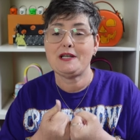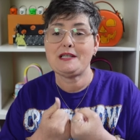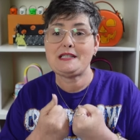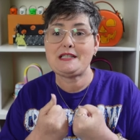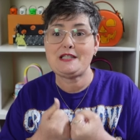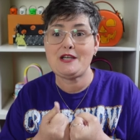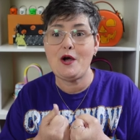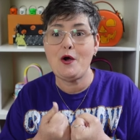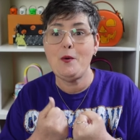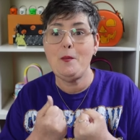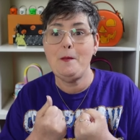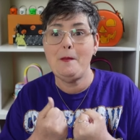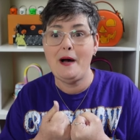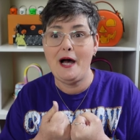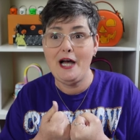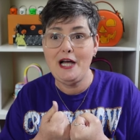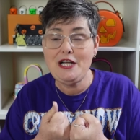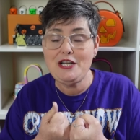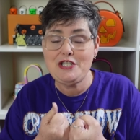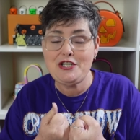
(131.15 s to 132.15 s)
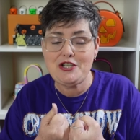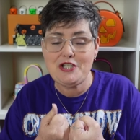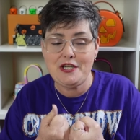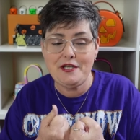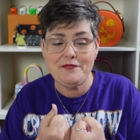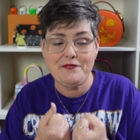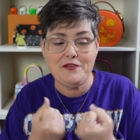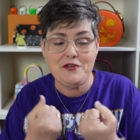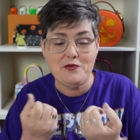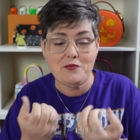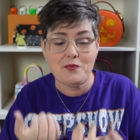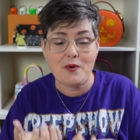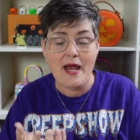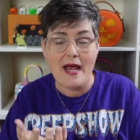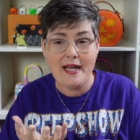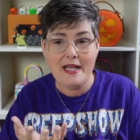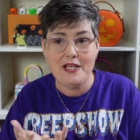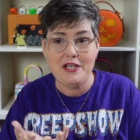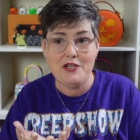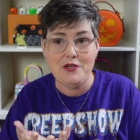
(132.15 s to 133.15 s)
so much, if you
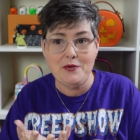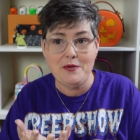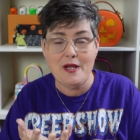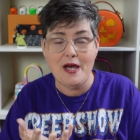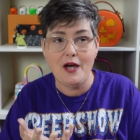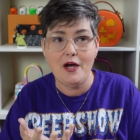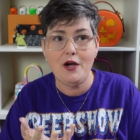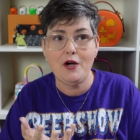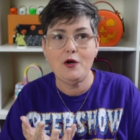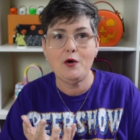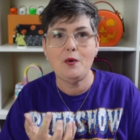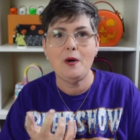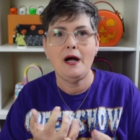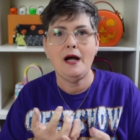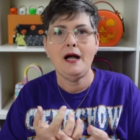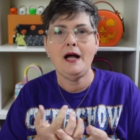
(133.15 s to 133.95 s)
read it, you know,